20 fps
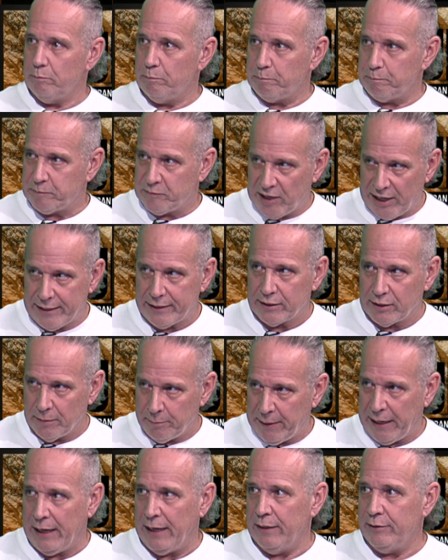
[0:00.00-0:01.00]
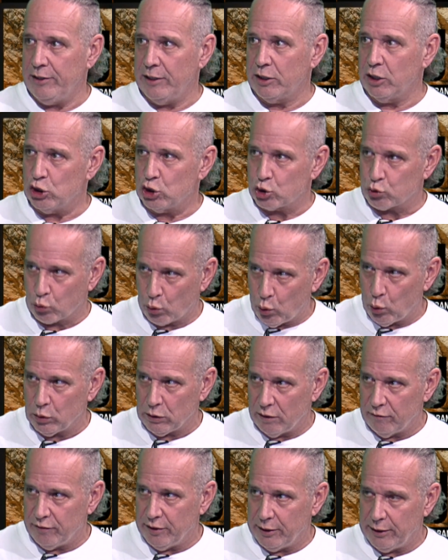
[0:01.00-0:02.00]
take command and control
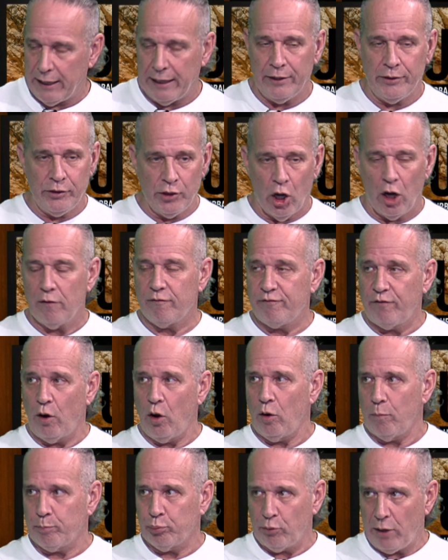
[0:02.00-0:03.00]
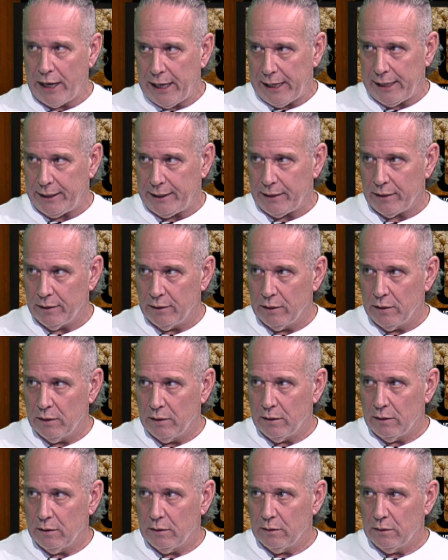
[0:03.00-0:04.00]
of it and not fall prey
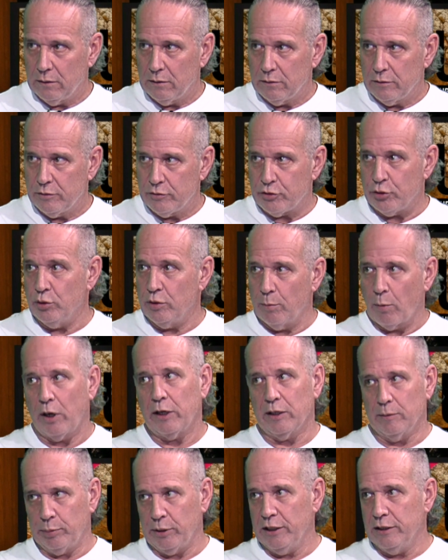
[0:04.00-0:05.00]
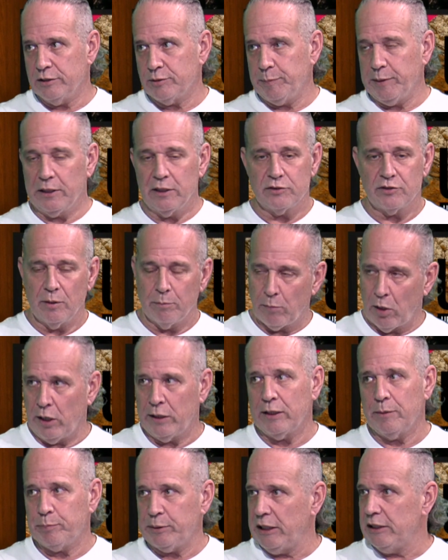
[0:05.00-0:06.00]
to the marketplace, because the
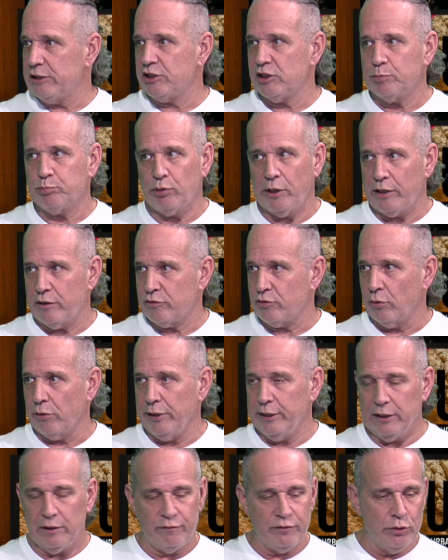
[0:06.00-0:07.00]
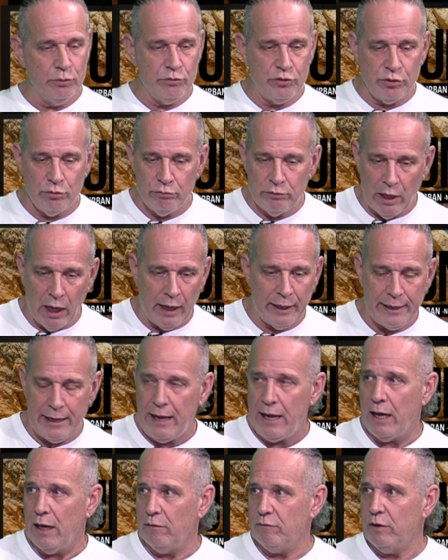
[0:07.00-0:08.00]
marketplace is predatory, and if you do not
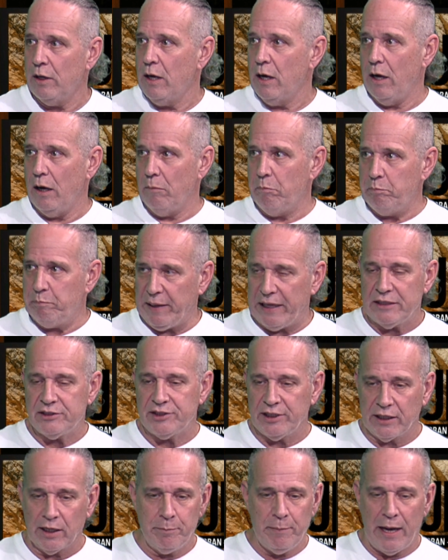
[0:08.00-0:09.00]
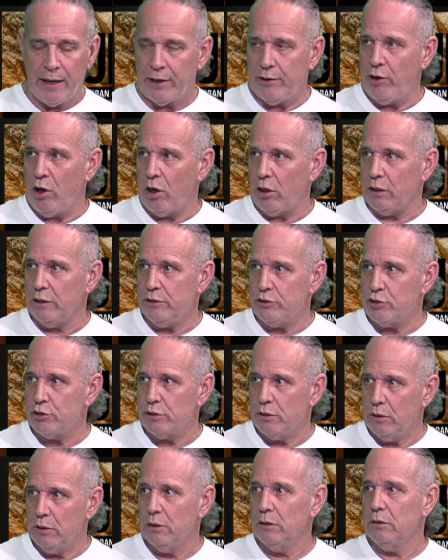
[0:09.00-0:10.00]
have a basic amount of knowledge,
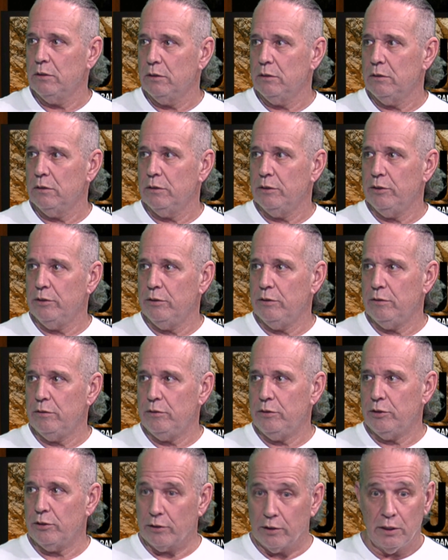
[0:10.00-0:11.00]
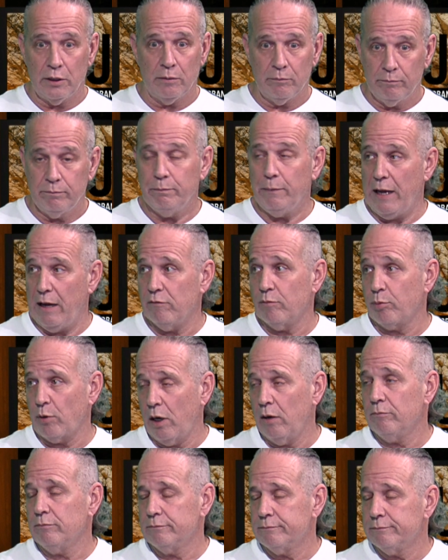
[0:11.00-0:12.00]
you're going to have a problem.